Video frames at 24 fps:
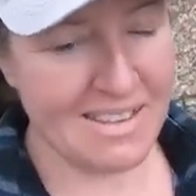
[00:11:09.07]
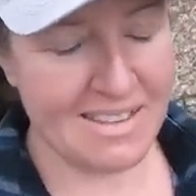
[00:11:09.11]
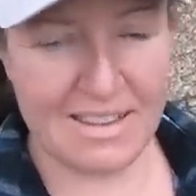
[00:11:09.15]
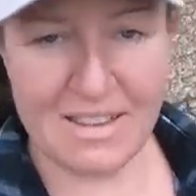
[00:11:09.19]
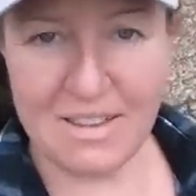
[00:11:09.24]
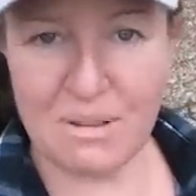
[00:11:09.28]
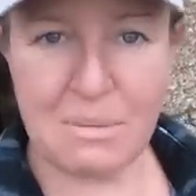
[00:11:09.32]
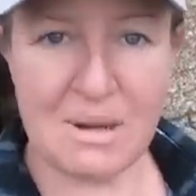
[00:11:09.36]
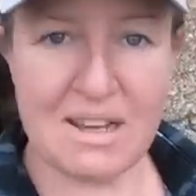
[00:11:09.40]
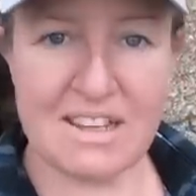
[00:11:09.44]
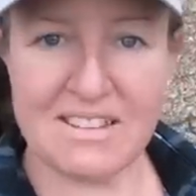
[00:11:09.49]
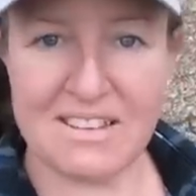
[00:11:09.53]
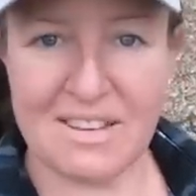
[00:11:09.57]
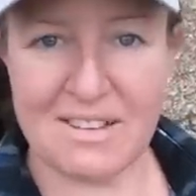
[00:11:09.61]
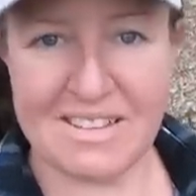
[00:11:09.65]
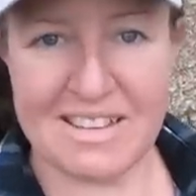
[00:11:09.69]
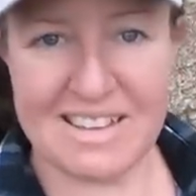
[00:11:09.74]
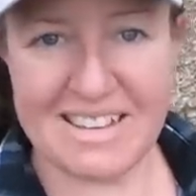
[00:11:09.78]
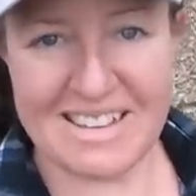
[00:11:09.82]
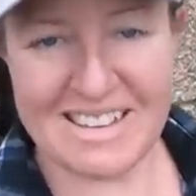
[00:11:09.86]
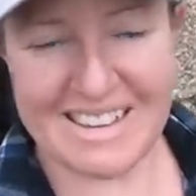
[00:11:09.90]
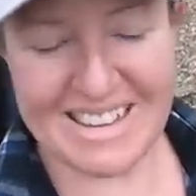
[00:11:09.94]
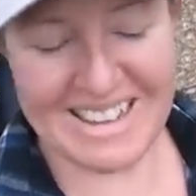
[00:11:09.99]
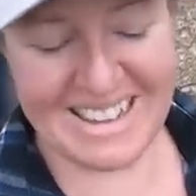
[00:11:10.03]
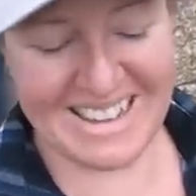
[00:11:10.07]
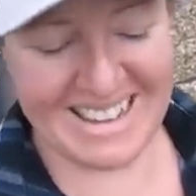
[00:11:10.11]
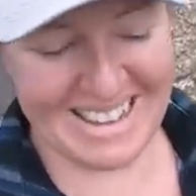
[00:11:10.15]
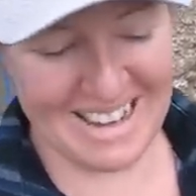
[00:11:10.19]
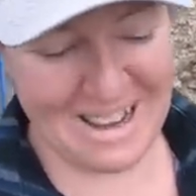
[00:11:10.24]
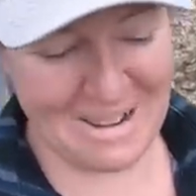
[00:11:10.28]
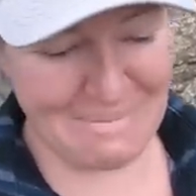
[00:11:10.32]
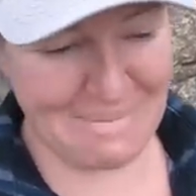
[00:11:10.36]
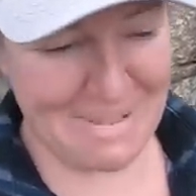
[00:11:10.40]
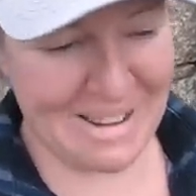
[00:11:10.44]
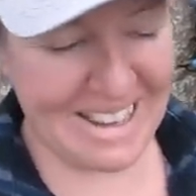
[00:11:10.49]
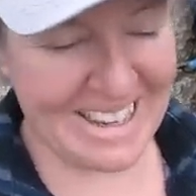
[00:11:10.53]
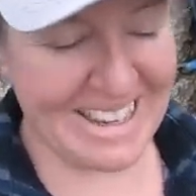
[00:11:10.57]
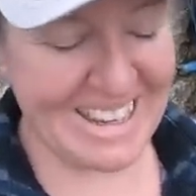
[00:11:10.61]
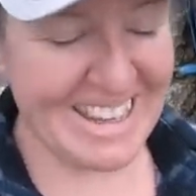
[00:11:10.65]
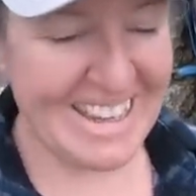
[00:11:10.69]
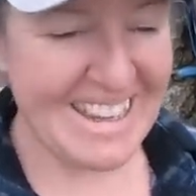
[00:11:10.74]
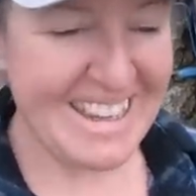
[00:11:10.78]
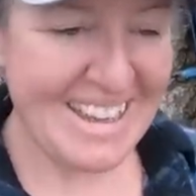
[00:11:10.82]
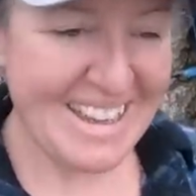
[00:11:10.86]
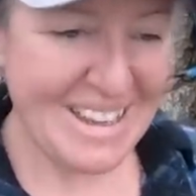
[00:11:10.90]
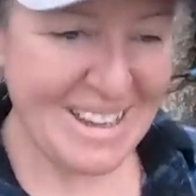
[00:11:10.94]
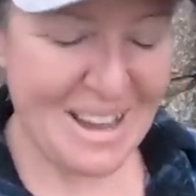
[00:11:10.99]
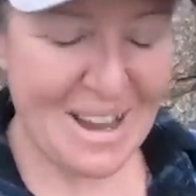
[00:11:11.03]
These are my excuses, but
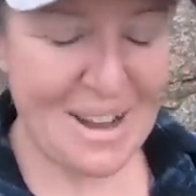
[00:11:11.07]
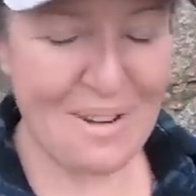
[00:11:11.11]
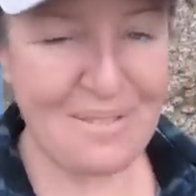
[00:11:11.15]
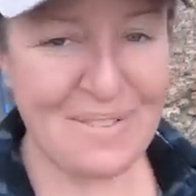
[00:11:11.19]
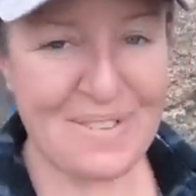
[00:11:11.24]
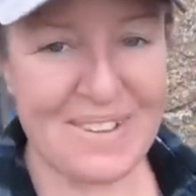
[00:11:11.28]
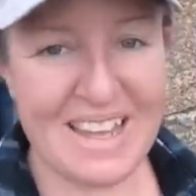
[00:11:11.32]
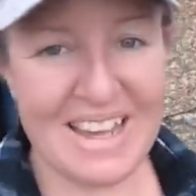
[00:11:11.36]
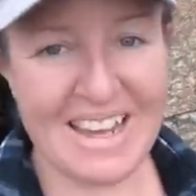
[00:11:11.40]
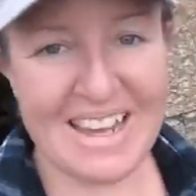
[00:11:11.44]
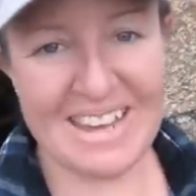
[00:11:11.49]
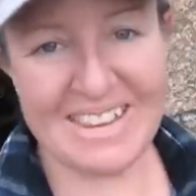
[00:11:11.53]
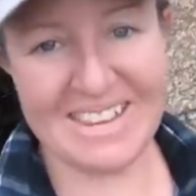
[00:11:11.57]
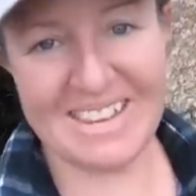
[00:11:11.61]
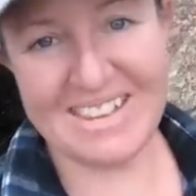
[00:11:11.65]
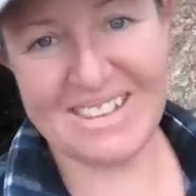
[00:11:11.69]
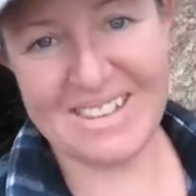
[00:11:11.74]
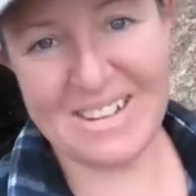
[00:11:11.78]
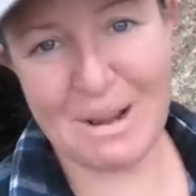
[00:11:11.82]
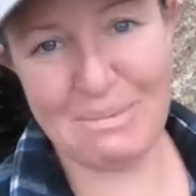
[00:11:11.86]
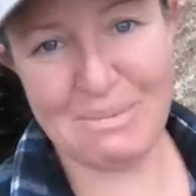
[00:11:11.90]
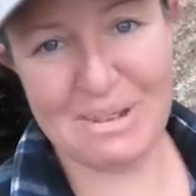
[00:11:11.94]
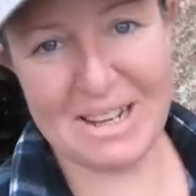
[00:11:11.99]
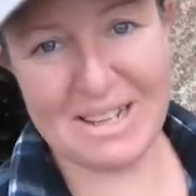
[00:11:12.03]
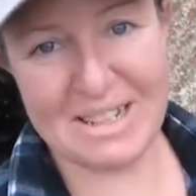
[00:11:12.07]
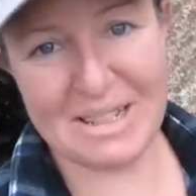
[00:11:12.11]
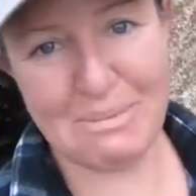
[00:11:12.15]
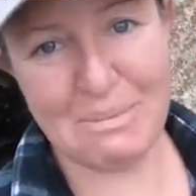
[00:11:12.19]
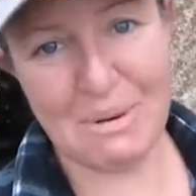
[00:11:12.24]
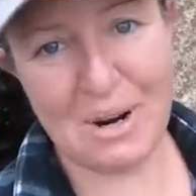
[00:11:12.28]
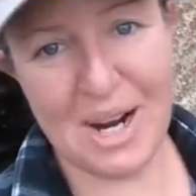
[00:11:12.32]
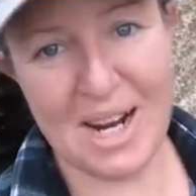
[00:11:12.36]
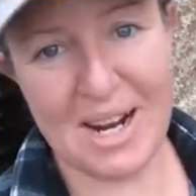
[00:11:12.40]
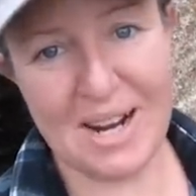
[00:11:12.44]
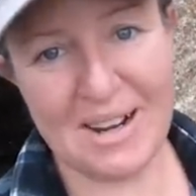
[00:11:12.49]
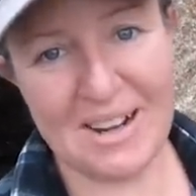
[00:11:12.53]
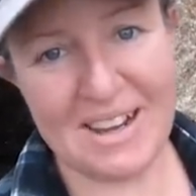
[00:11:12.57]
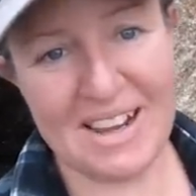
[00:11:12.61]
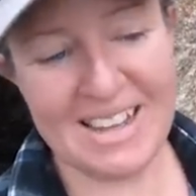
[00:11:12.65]
hopefully I'll get this job done tomorrow,